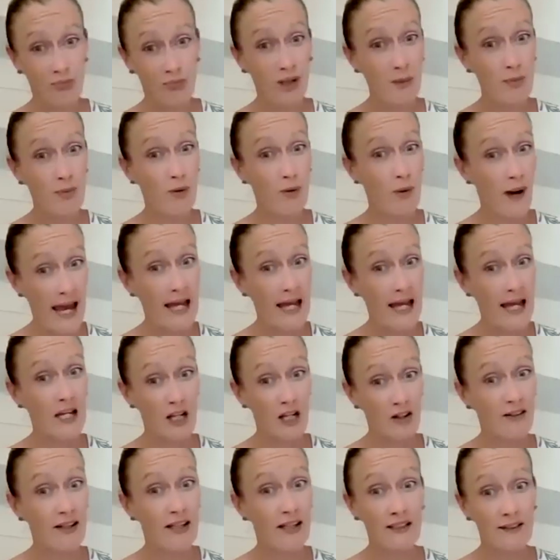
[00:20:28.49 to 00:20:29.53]
People
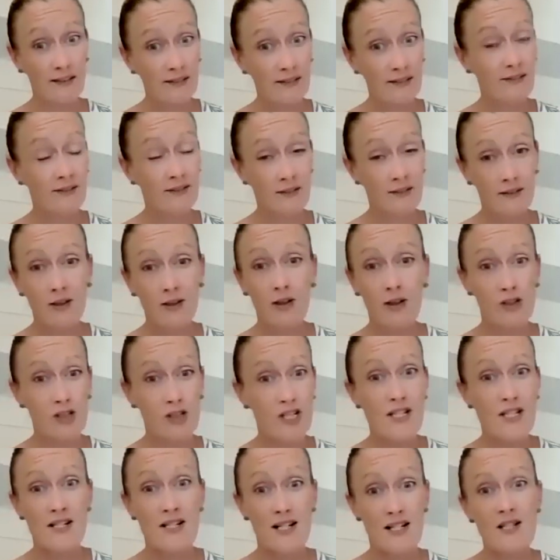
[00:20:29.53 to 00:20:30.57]
anchoring
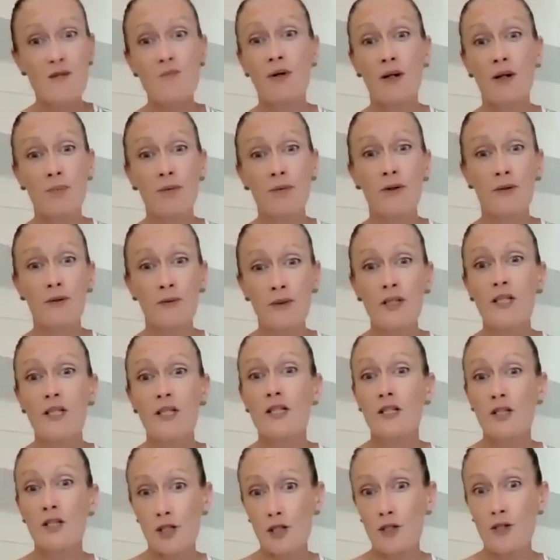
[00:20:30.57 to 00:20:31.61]
consciousness, people
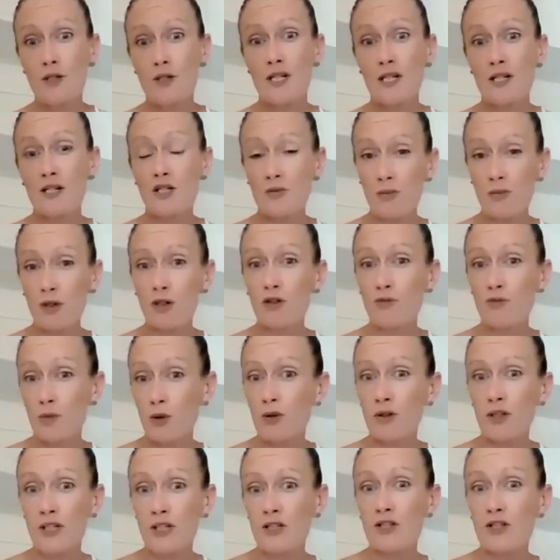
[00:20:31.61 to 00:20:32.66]
choosing to move
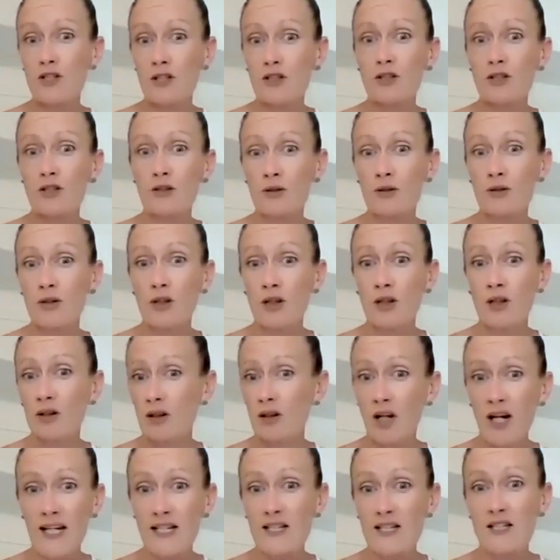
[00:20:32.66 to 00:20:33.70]
more into
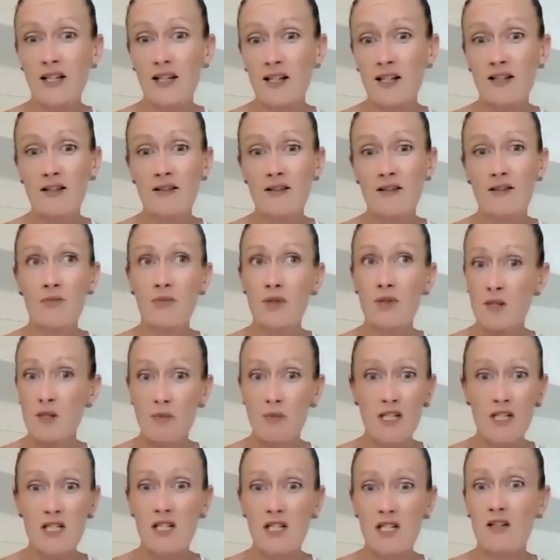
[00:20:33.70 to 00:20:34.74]
lighter
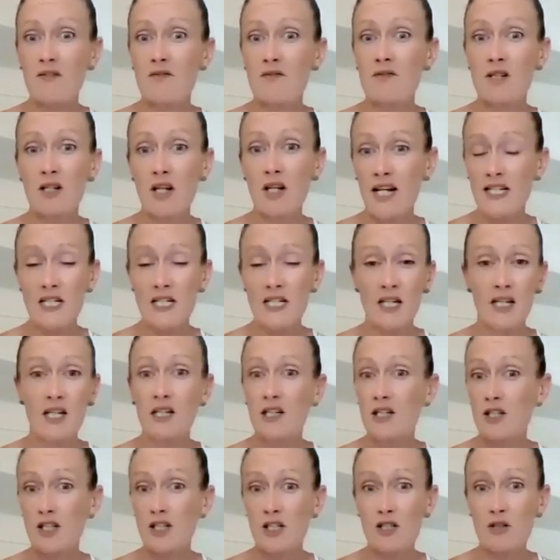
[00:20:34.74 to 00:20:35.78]
perspectives, lighter
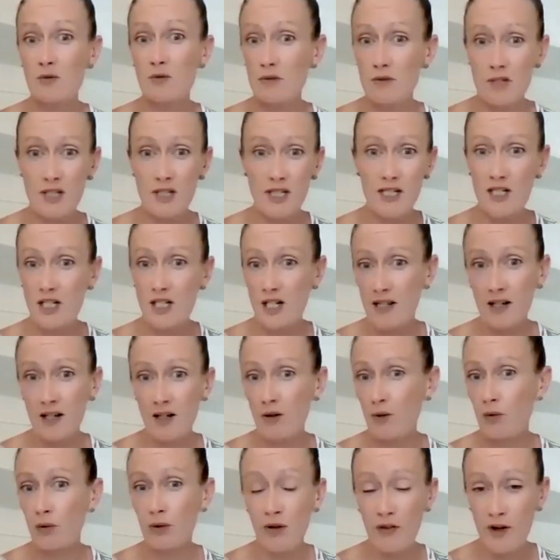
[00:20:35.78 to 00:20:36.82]
energy towards each other,
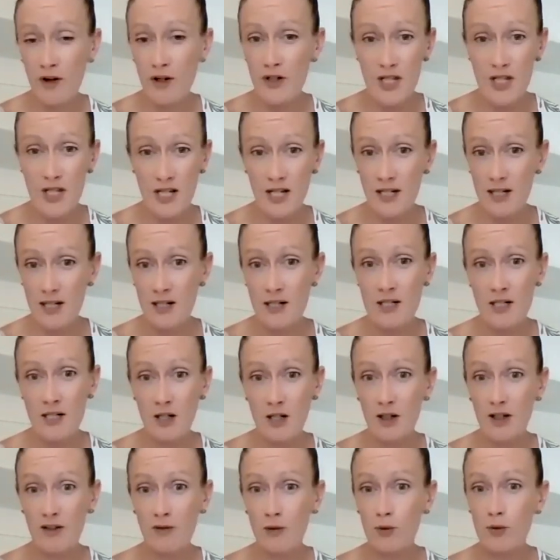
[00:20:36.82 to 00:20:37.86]
all of those things. So
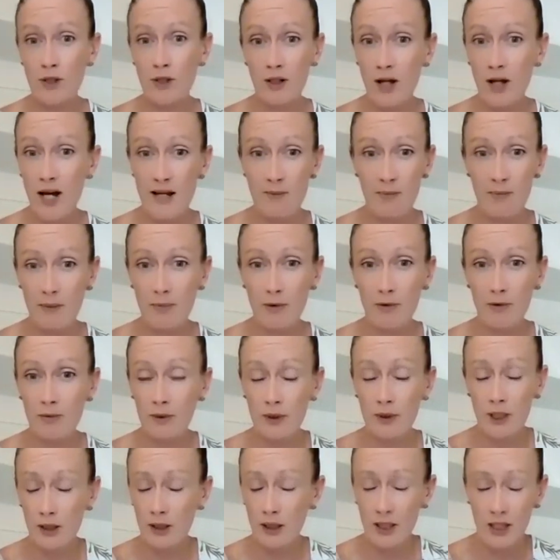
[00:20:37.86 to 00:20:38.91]
if all the light people
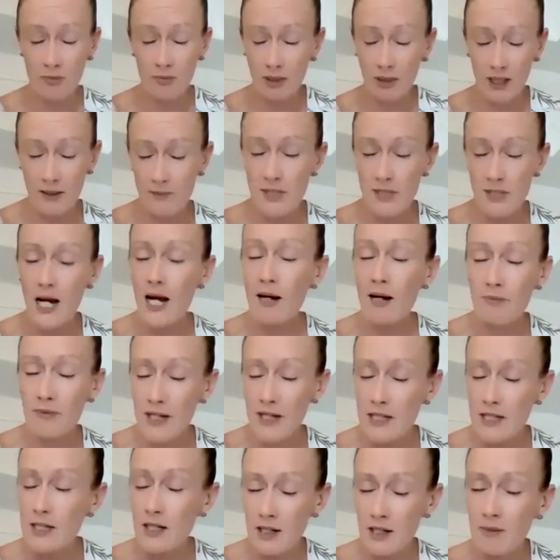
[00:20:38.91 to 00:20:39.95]
get, beamed up,
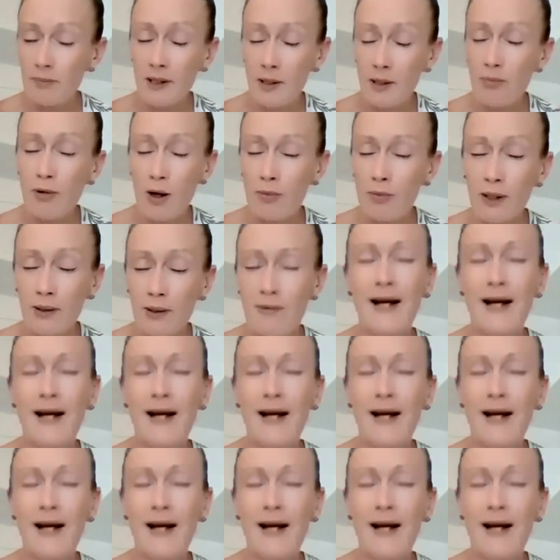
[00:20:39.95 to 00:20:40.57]
that's going to be a problem.